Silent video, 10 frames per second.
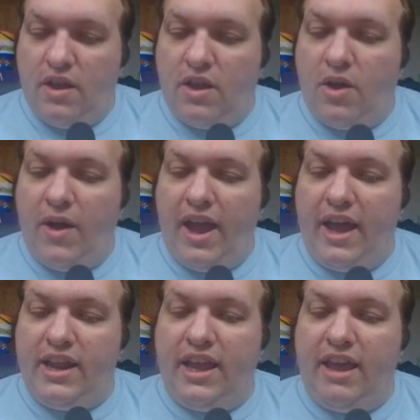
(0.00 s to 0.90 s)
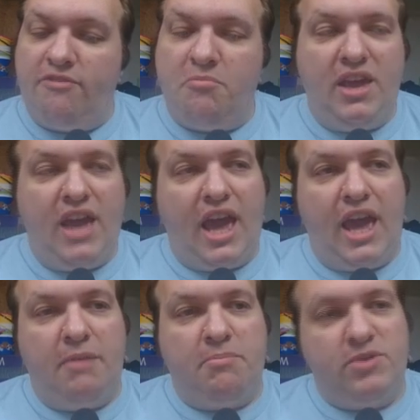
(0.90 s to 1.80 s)
Go ahead and give me
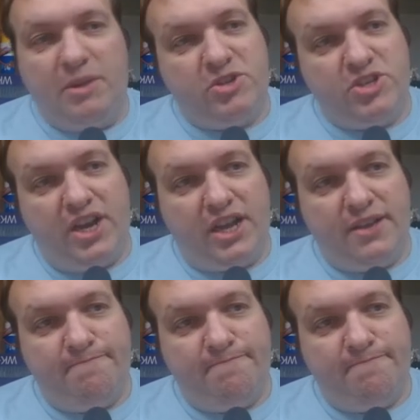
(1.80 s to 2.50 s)
a perception check.